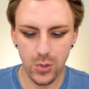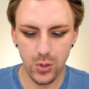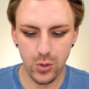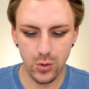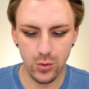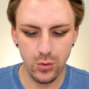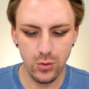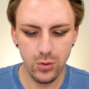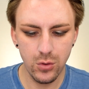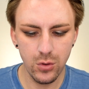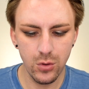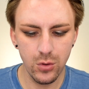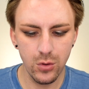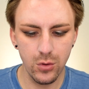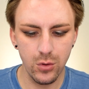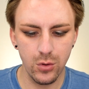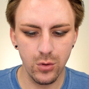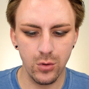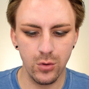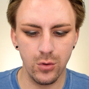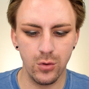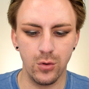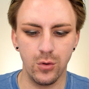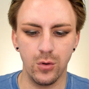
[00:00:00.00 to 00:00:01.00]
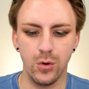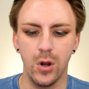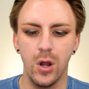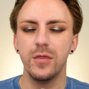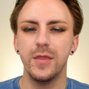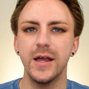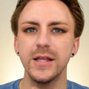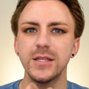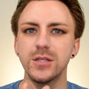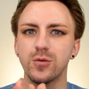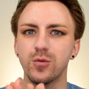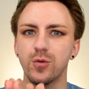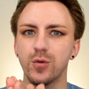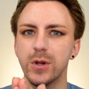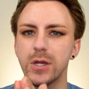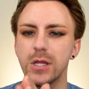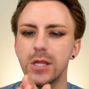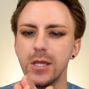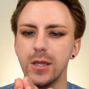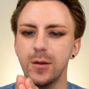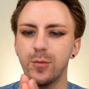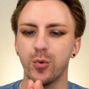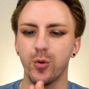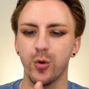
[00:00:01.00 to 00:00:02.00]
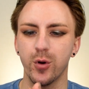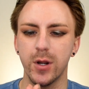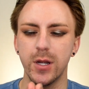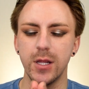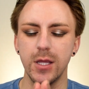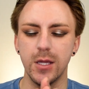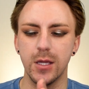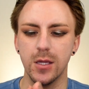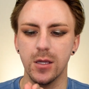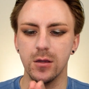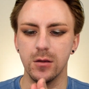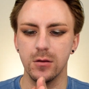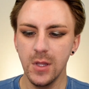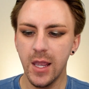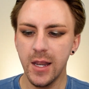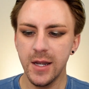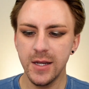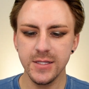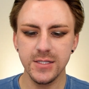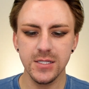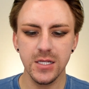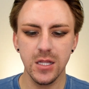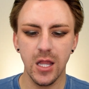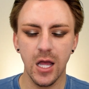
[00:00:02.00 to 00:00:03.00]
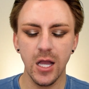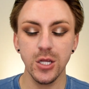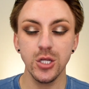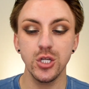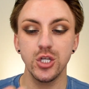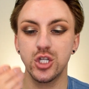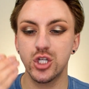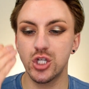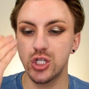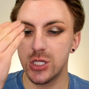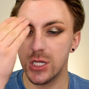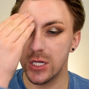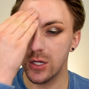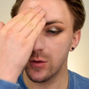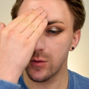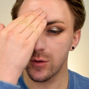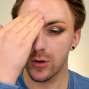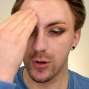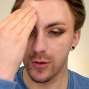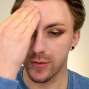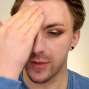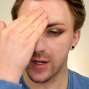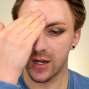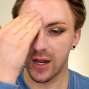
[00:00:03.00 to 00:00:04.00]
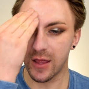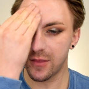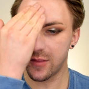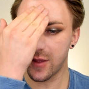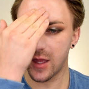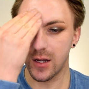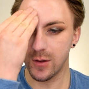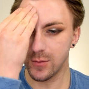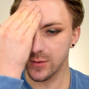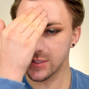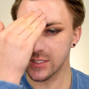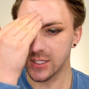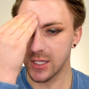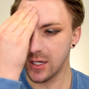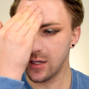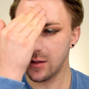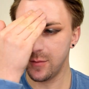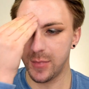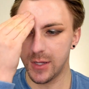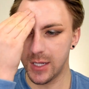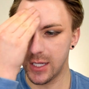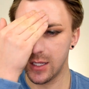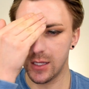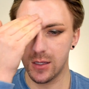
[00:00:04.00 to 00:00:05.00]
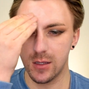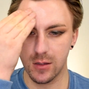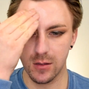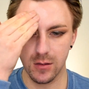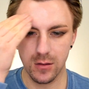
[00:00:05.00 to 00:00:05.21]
Ooh, that's really pretty. And it's a lot sheerer than I thought it was gonna be.